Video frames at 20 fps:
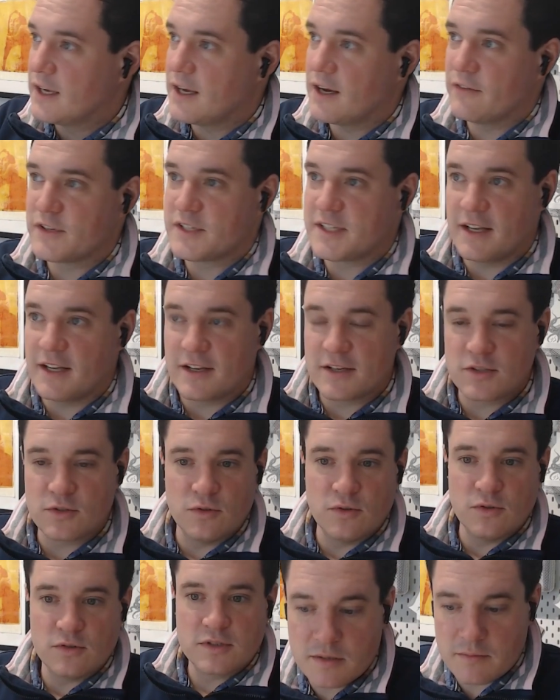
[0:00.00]
obviously I
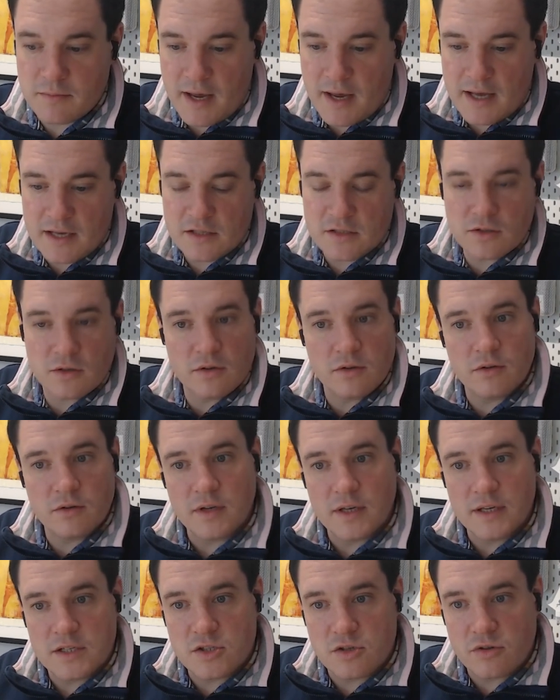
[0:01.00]
saw some ads on
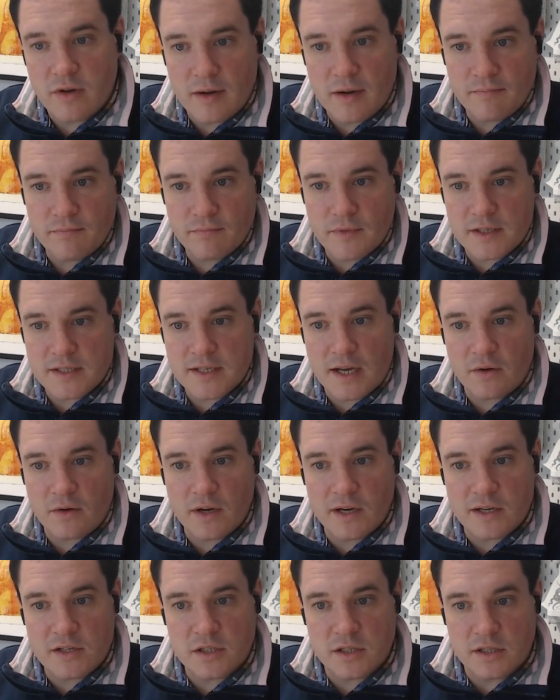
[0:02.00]
Instagram. That's how I
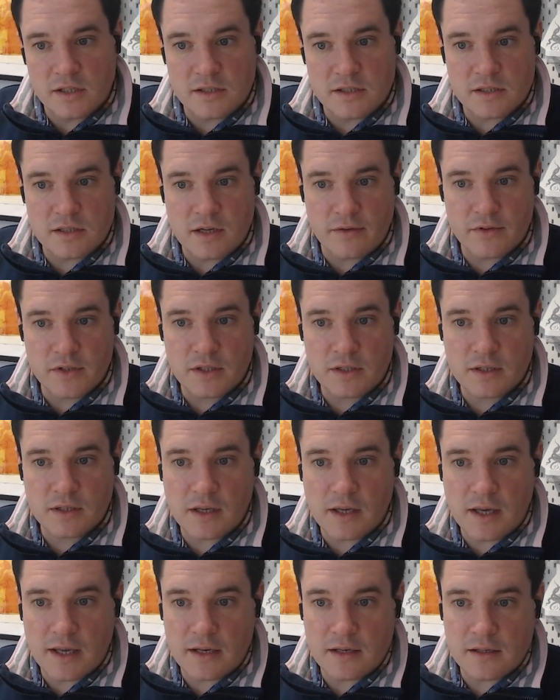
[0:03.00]
actually discovered it.
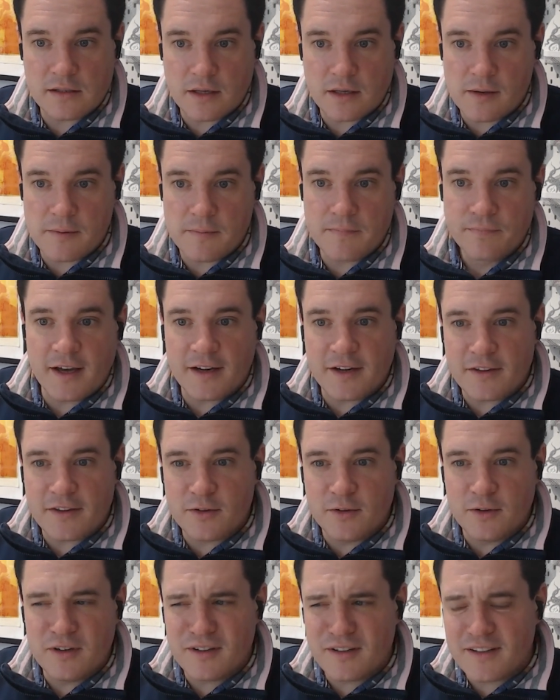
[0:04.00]
And I
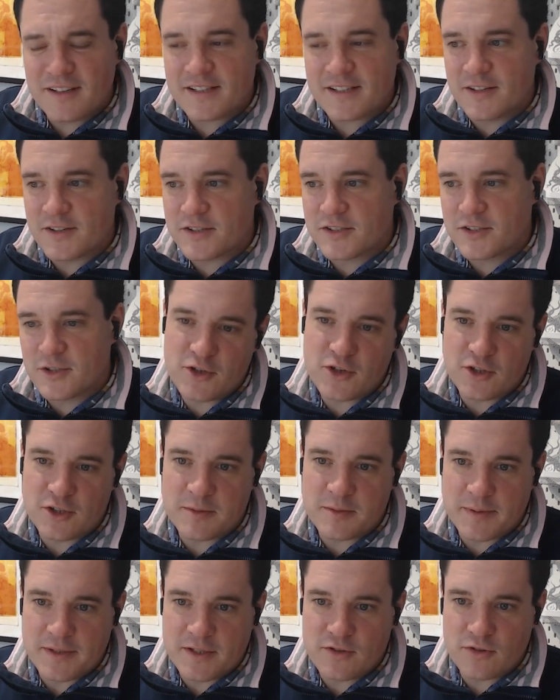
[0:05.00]
thought, oh, that looks too good
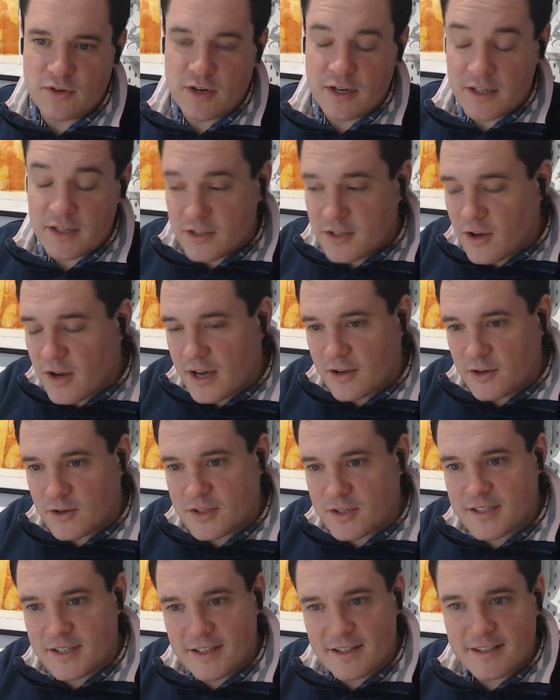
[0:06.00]
to be true. And how you
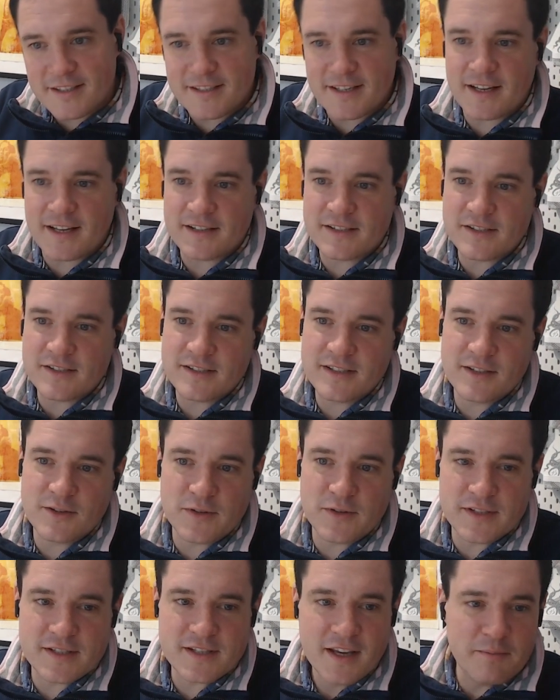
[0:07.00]
see these ads, you see all
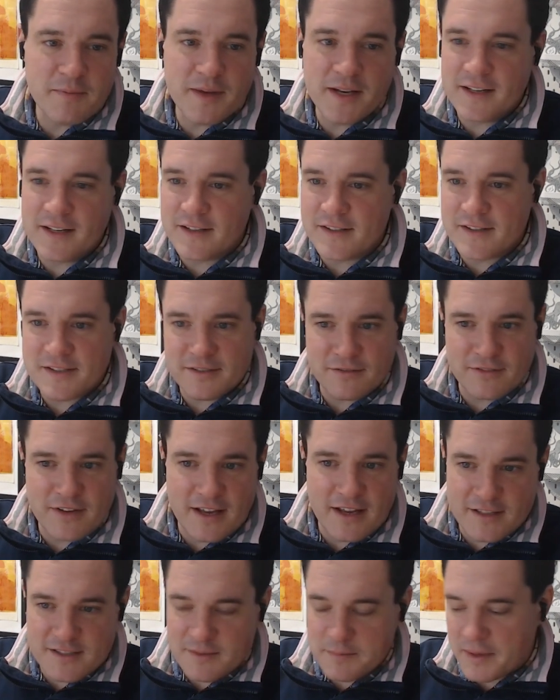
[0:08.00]
these millions of
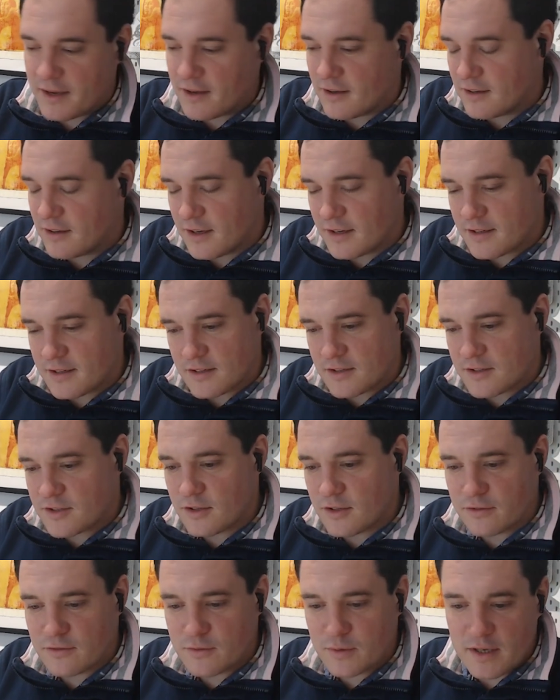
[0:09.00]
ads about,
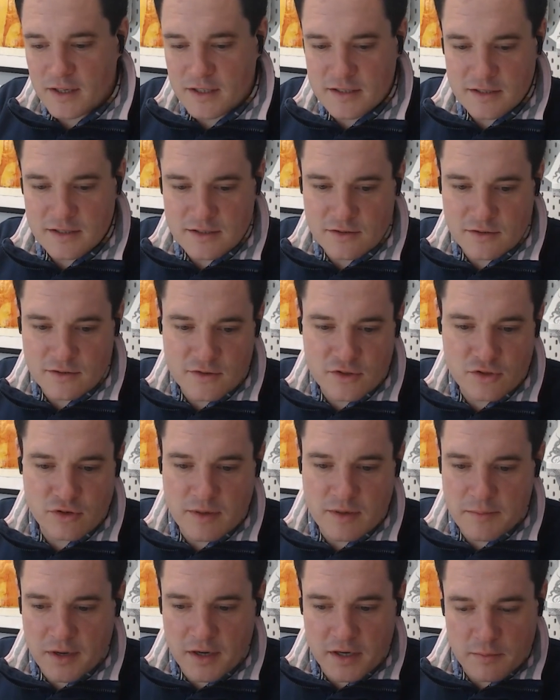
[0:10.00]
software to sort of
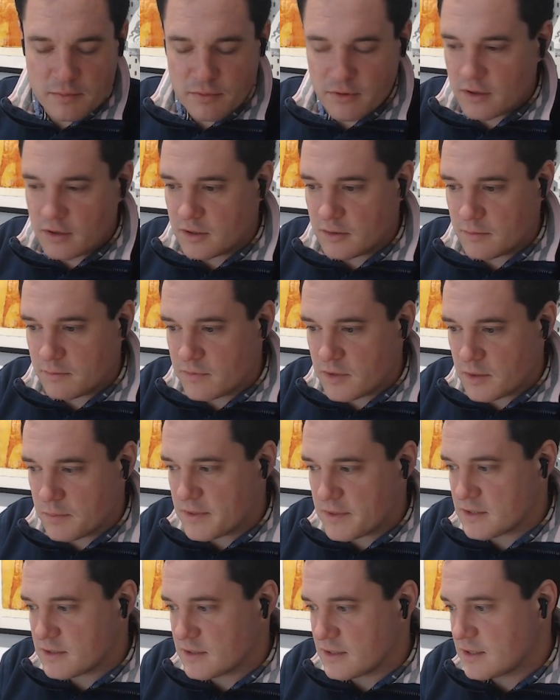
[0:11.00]
streamline your
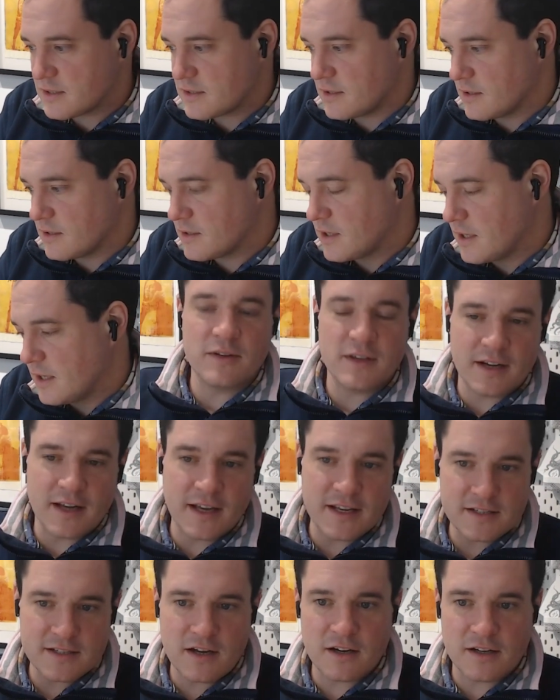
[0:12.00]
business. And
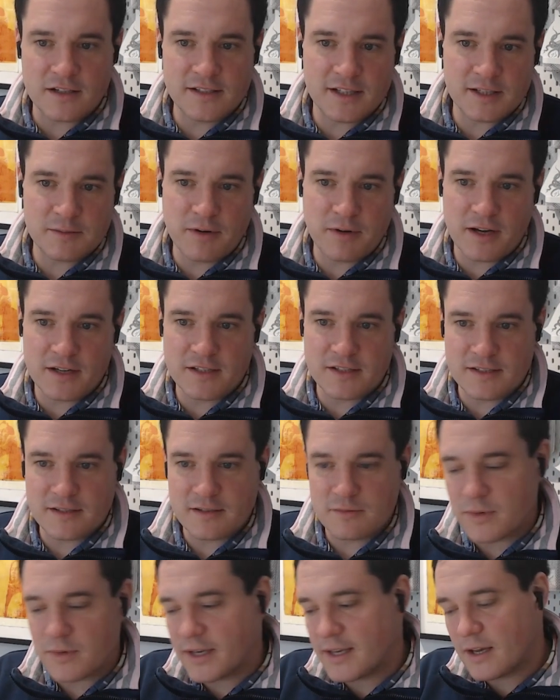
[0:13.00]
as an architect practice,
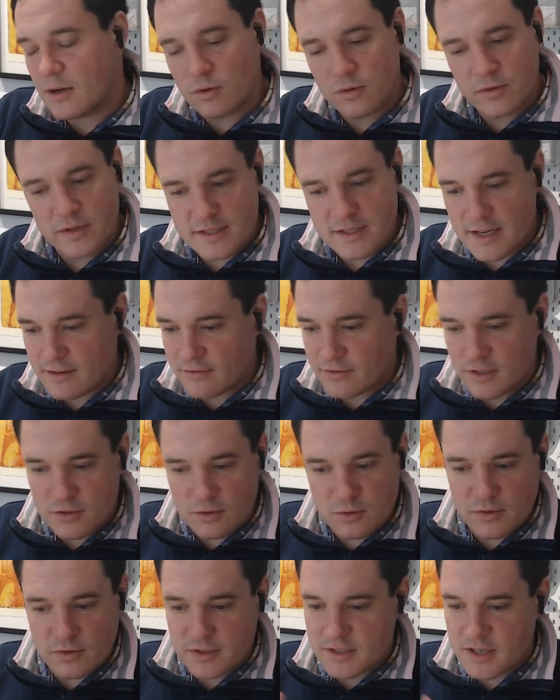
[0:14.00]
we get all these adverts
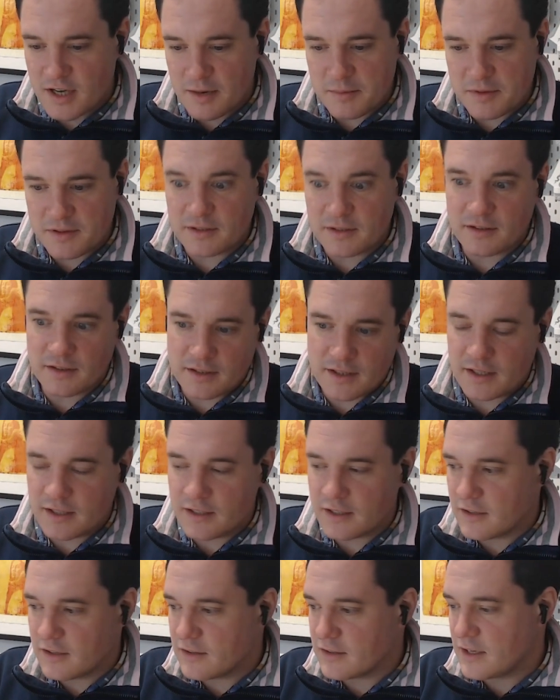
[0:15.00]
all the time. You think, okay,
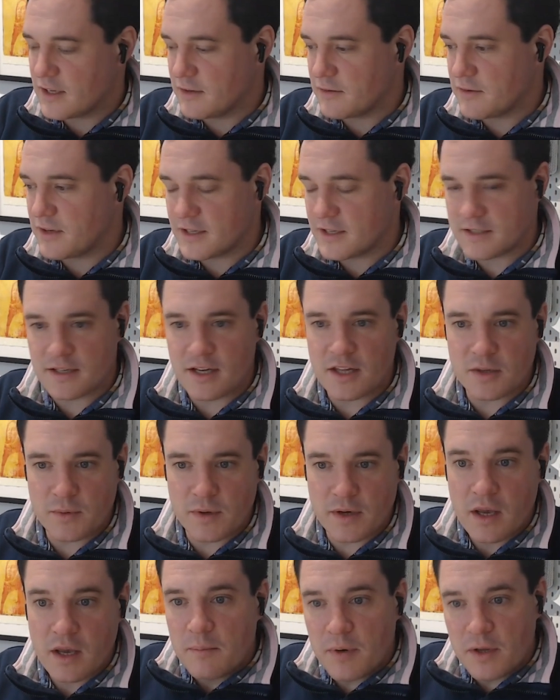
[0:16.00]
here's another
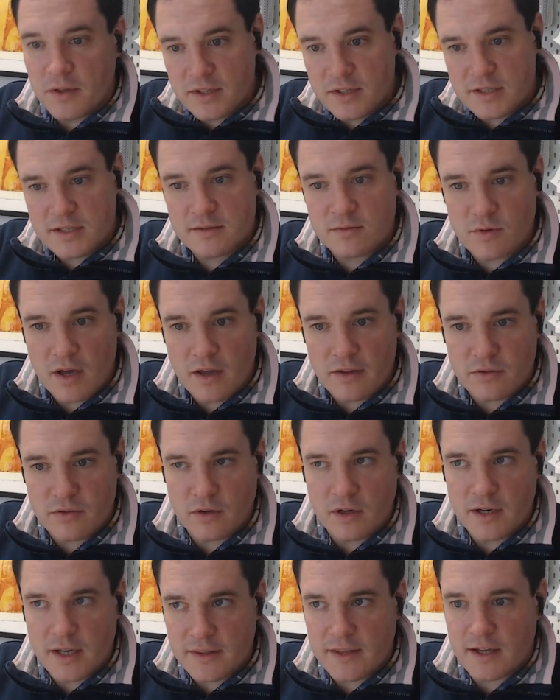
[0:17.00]
one. But this, I thought,
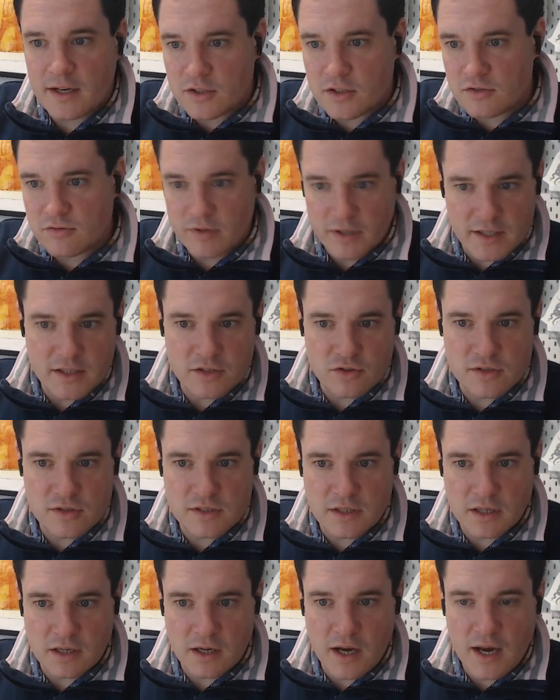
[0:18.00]
okay, that looks really
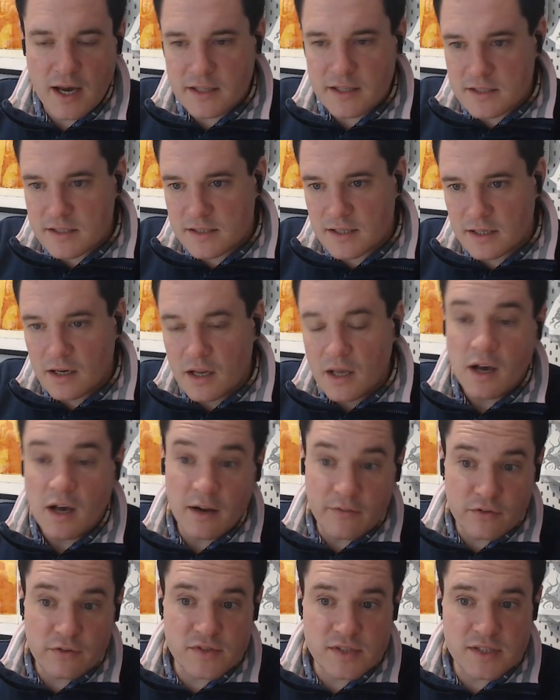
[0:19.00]
interesting. I've
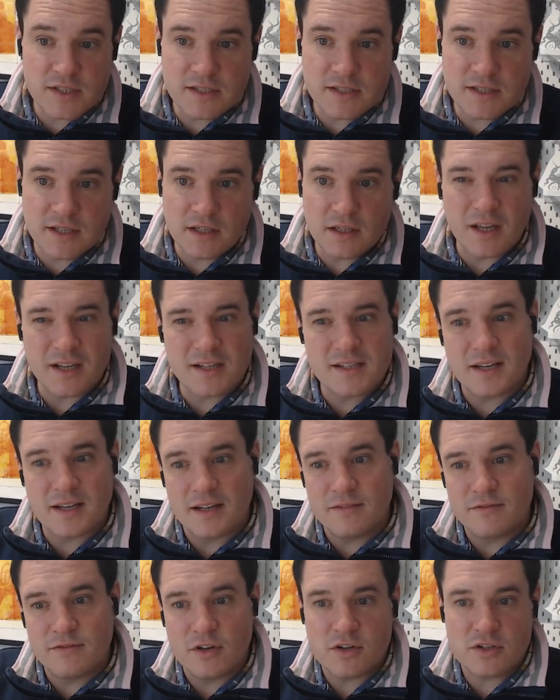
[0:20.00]
obviously seen, like, say,
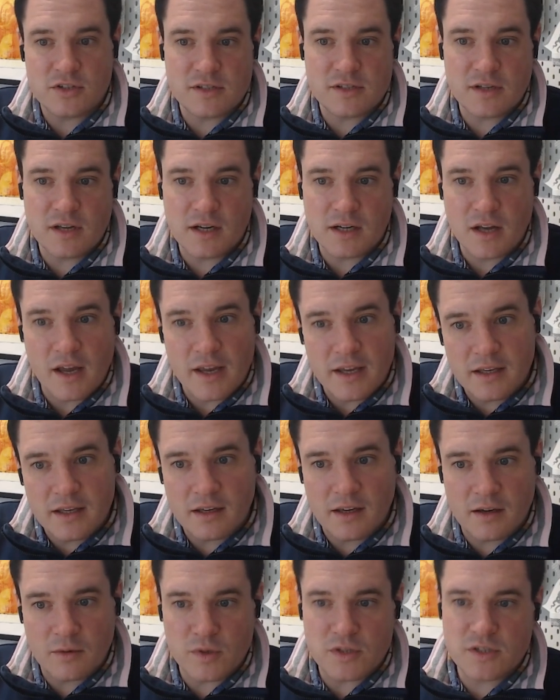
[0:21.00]
versions like
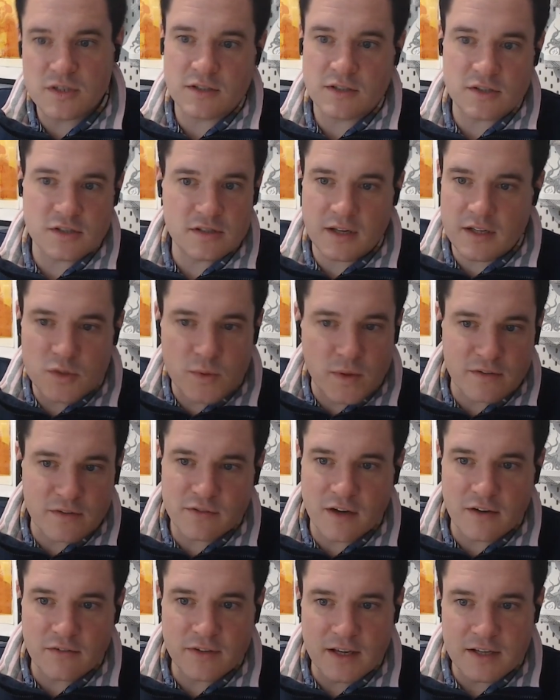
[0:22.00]
Leica, which are just like
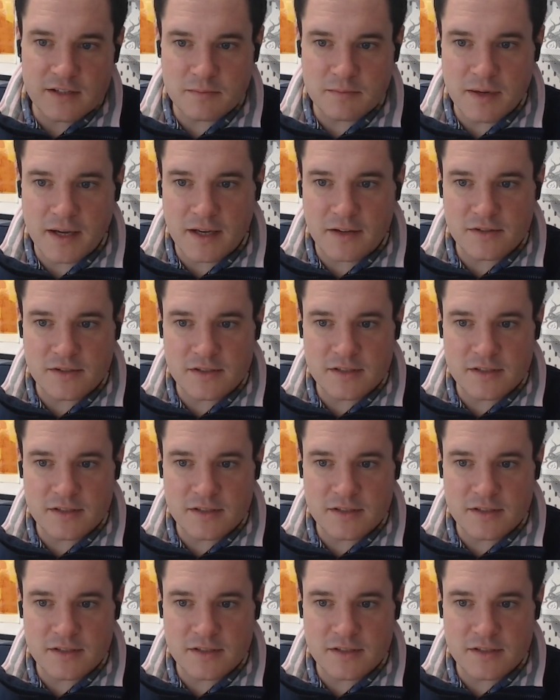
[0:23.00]
£25,000 and